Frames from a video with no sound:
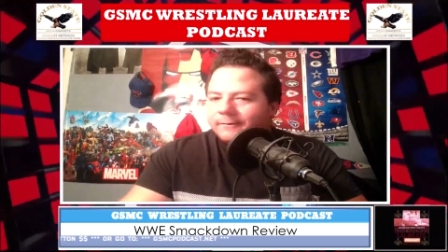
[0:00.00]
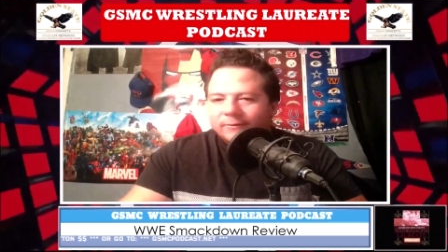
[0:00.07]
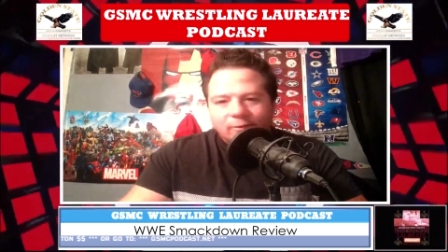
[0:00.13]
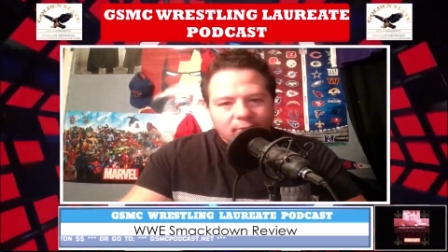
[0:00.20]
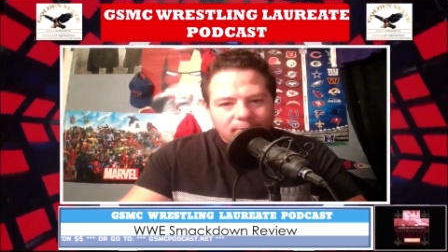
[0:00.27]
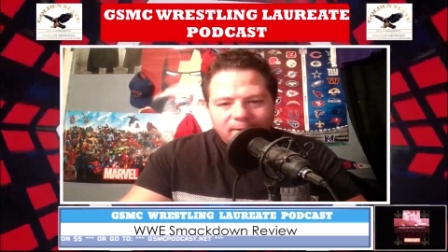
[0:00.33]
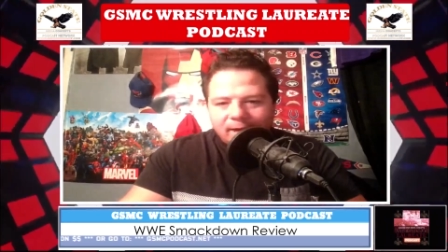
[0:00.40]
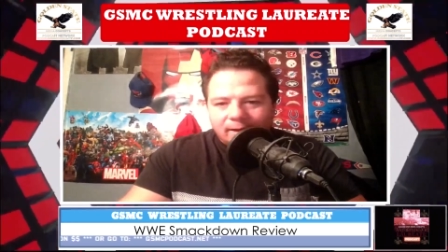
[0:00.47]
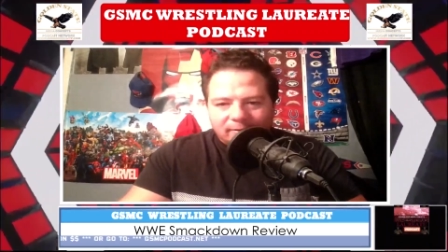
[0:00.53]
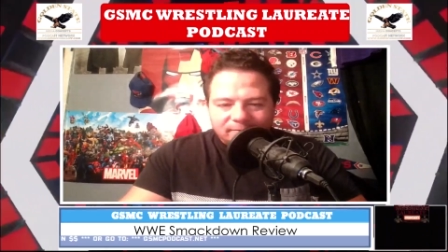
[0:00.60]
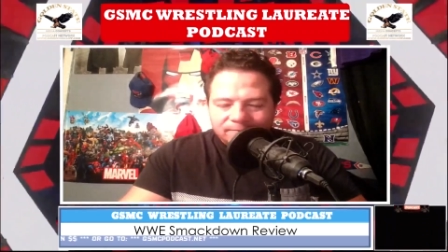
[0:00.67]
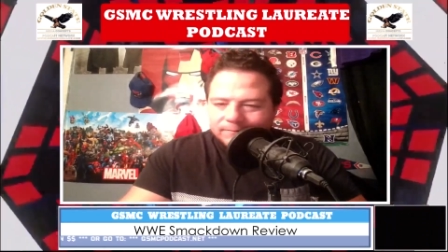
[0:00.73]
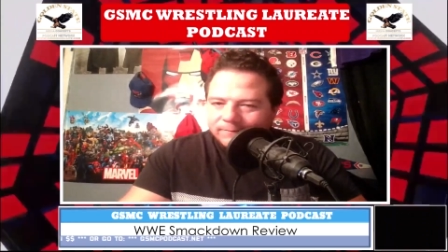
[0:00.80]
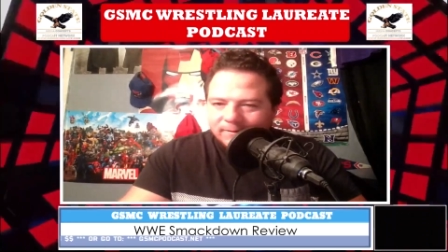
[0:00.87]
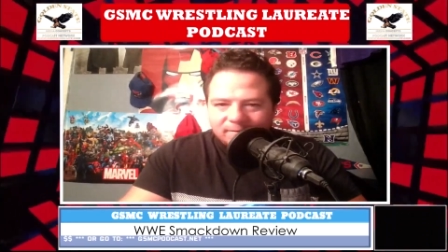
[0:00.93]
No
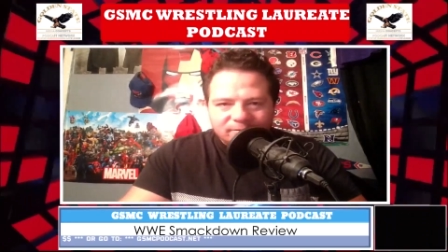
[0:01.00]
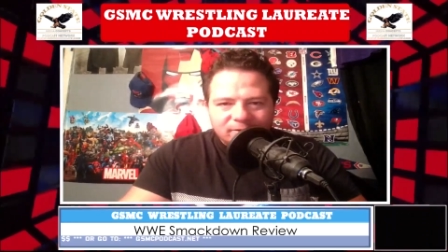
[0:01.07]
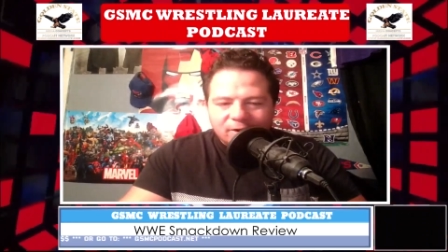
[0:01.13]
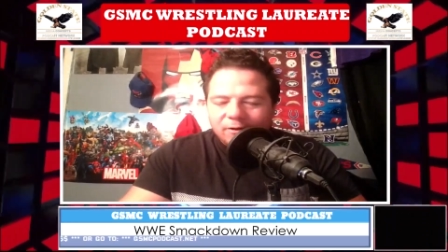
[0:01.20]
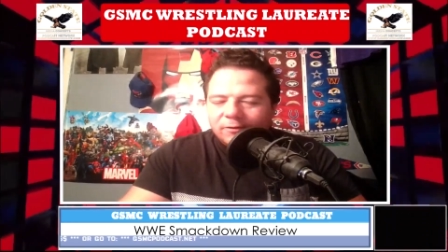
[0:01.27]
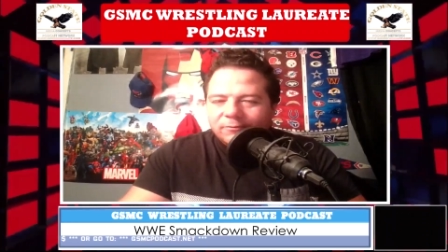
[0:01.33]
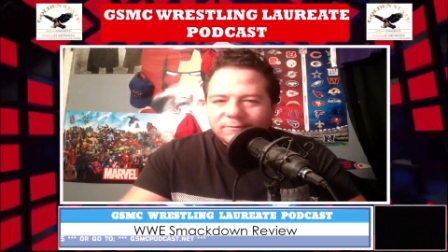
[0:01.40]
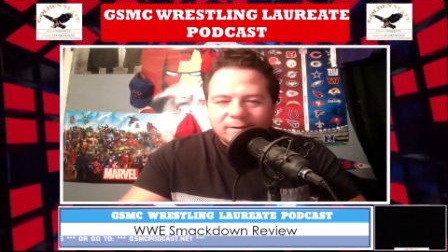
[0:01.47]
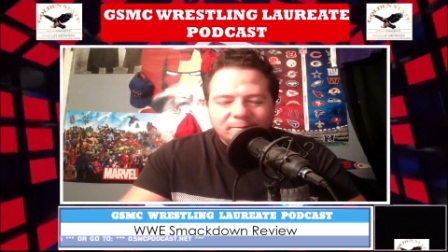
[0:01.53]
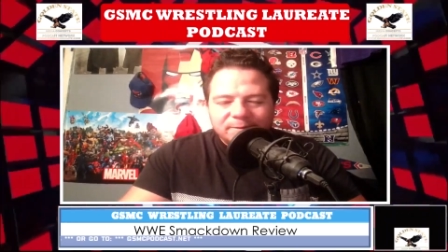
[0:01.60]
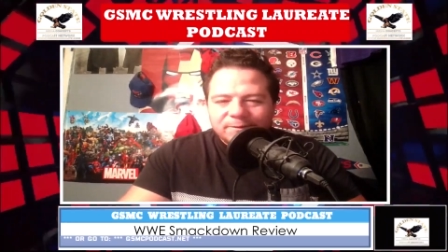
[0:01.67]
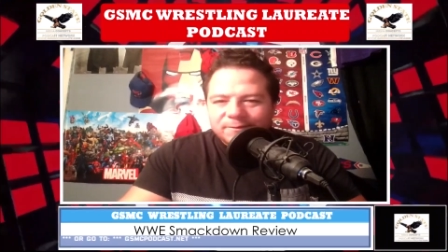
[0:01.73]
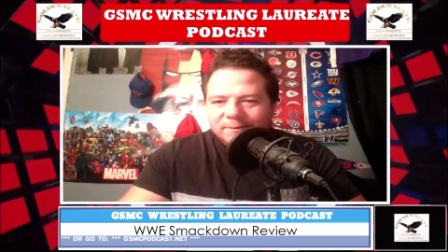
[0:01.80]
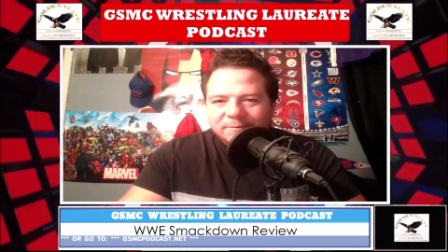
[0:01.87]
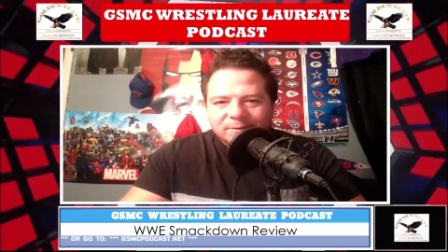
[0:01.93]
belt. No
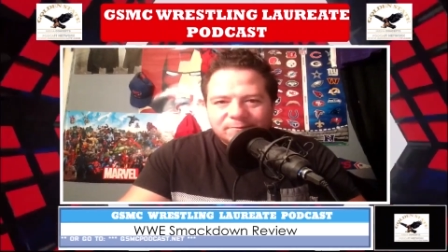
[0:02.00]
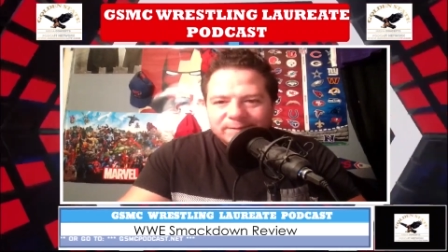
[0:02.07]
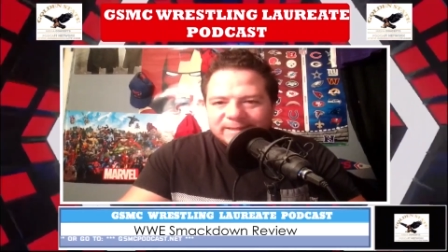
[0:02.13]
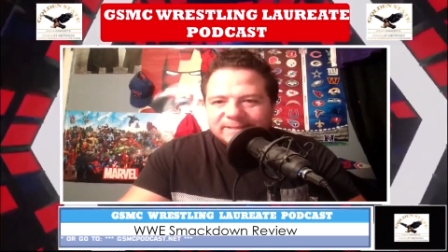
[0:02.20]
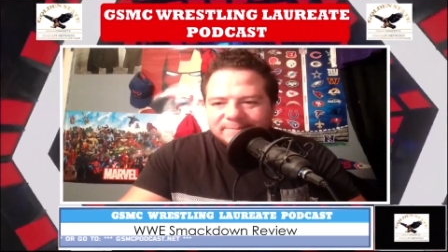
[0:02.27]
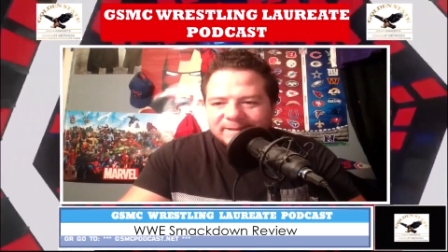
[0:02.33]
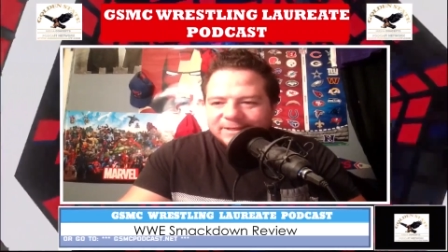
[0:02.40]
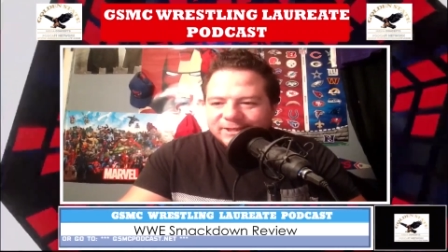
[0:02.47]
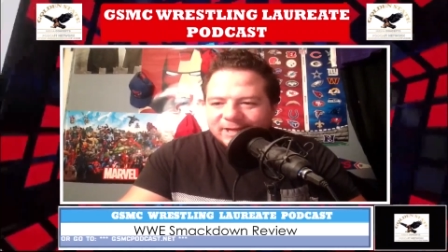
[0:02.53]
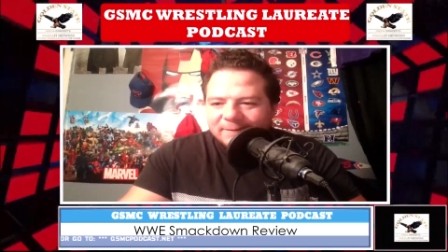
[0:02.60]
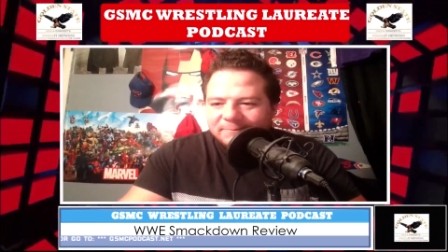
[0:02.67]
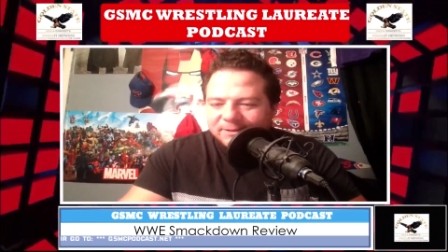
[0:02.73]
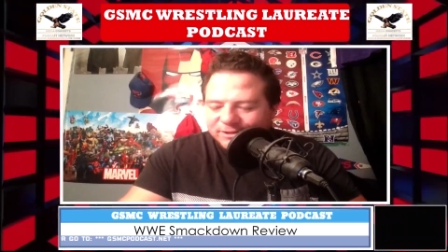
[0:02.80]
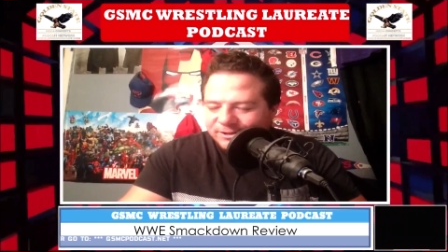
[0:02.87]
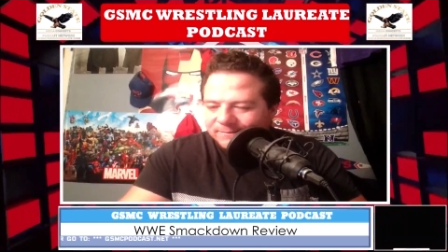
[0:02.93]
WWE Speed
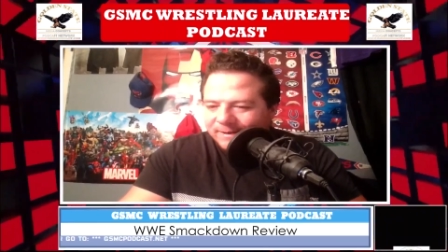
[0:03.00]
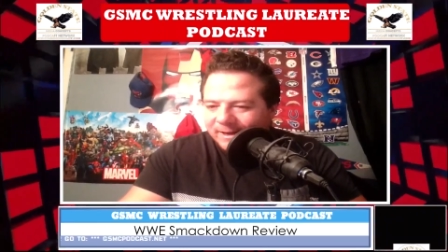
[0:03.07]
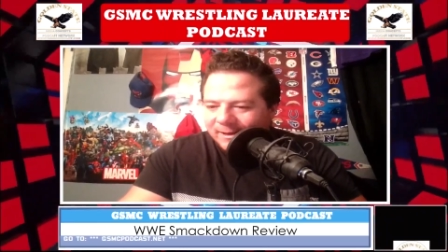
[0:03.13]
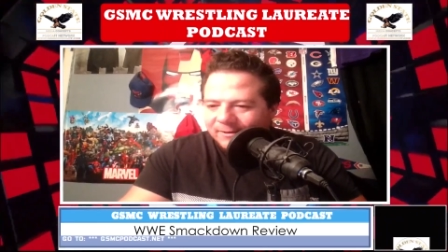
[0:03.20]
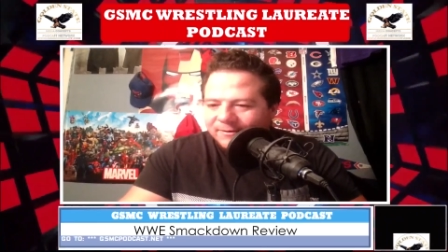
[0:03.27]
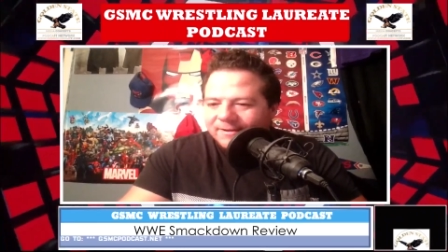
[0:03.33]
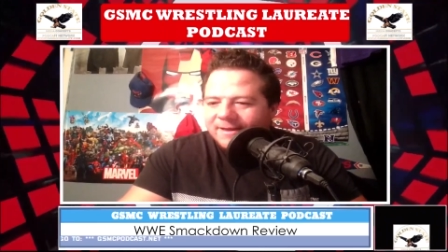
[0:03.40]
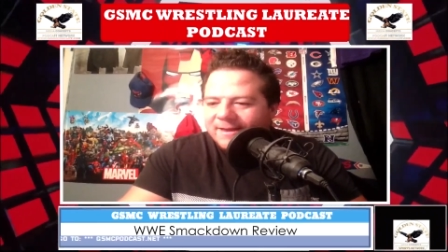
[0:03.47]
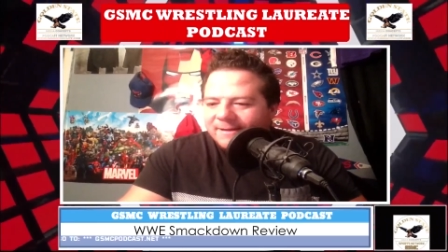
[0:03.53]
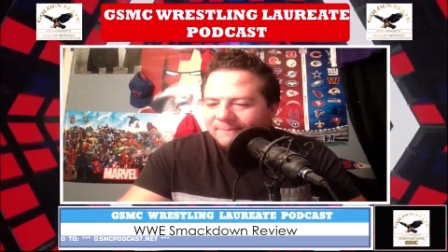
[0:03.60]
Championship held